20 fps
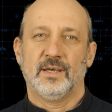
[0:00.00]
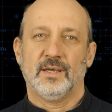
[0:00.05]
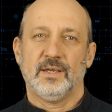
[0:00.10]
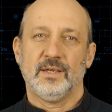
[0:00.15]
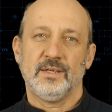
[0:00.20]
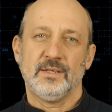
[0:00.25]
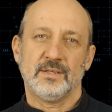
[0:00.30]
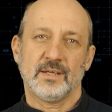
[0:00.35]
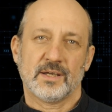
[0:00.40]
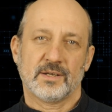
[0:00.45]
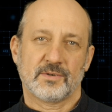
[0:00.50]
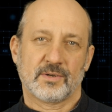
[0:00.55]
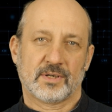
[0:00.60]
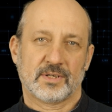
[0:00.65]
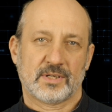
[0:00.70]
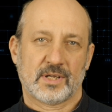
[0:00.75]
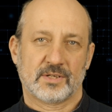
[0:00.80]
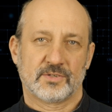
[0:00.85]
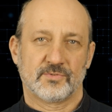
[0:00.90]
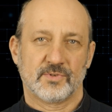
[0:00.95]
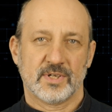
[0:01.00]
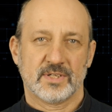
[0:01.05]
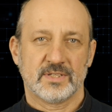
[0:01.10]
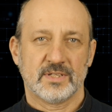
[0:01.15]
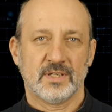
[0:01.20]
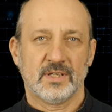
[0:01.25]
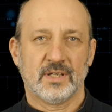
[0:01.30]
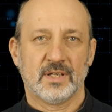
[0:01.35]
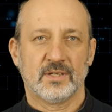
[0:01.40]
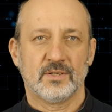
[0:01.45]
Indirect
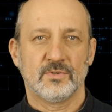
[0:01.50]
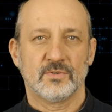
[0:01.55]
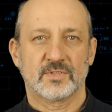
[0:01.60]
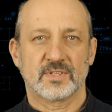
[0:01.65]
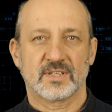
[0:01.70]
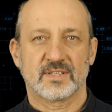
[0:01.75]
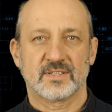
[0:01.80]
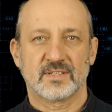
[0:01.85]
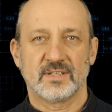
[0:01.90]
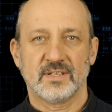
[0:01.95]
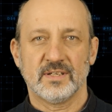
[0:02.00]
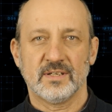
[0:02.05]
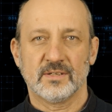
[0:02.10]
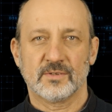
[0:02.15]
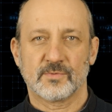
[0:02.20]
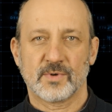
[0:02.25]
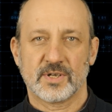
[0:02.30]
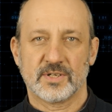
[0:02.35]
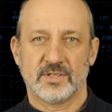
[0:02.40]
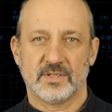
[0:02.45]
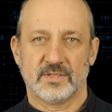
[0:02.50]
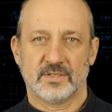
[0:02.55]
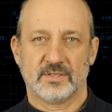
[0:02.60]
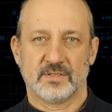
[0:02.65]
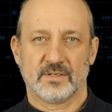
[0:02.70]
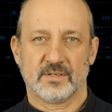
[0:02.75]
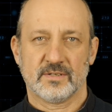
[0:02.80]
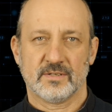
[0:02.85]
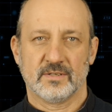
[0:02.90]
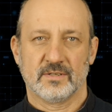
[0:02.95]
addressing can use a single
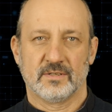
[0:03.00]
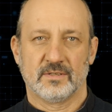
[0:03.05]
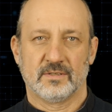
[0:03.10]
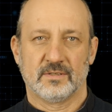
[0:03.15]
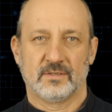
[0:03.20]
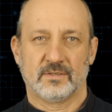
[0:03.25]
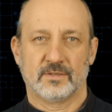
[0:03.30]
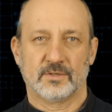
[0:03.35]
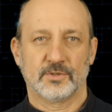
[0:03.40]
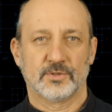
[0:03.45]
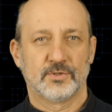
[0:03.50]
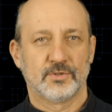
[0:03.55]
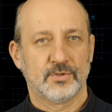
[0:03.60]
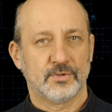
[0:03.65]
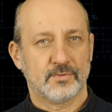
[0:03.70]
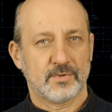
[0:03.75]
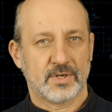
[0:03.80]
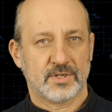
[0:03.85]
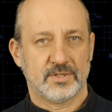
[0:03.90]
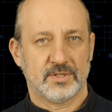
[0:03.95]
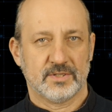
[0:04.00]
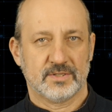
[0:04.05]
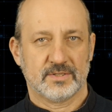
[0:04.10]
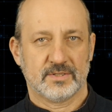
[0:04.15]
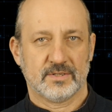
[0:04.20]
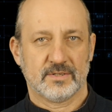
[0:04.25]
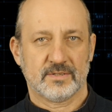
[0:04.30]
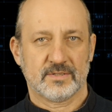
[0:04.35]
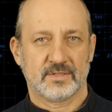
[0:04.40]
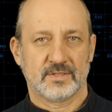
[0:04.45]
register or two
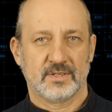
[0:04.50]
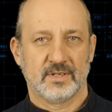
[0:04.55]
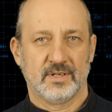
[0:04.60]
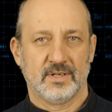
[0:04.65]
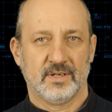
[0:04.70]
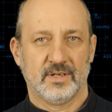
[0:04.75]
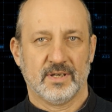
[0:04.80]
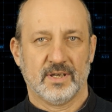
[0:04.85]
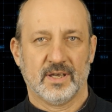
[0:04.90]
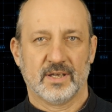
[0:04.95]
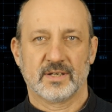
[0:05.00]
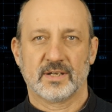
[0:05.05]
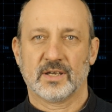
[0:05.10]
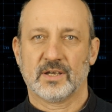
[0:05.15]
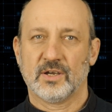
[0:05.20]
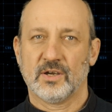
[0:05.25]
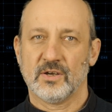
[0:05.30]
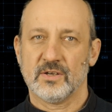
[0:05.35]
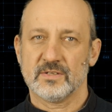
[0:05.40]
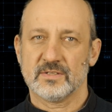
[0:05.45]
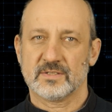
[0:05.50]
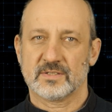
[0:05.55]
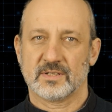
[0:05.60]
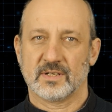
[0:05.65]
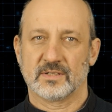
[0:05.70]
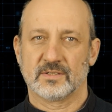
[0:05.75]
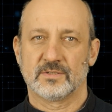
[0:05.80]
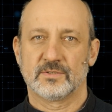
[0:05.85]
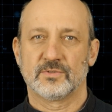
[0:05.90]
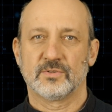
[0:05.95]
registers and a
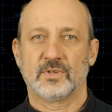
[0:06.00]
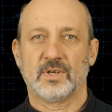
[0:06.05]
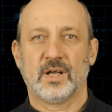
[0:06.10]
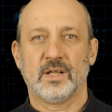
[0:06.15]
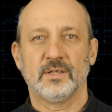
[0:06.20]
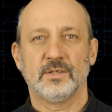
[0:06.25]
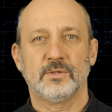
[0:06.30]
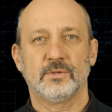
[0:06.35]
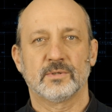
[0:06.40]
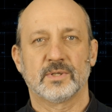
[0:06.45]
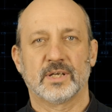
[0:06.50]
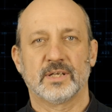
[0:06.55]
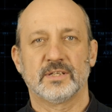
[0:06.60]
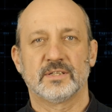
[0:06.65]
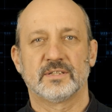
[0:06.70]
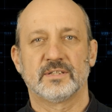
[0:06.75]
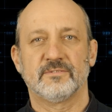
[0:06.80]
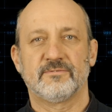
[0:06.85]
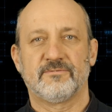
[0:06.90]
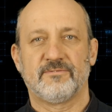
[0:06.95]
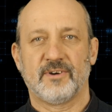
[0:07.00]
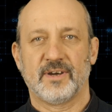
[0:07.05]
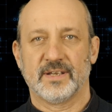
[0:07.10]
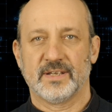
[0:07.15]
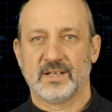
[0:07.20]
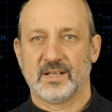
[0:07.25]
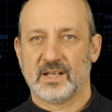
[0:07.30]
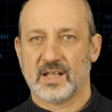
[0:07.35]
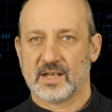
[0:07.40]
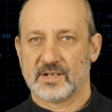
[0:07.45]
constant to calculate the
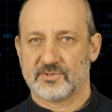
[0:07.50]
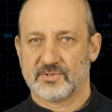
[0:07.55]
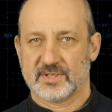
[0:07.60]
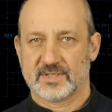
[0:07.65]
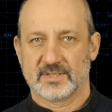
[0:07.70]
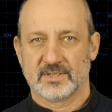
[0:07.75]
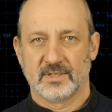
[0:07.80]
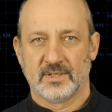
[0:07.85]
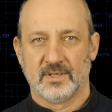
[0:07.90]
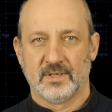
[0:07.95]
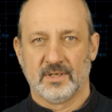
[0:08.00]
final address.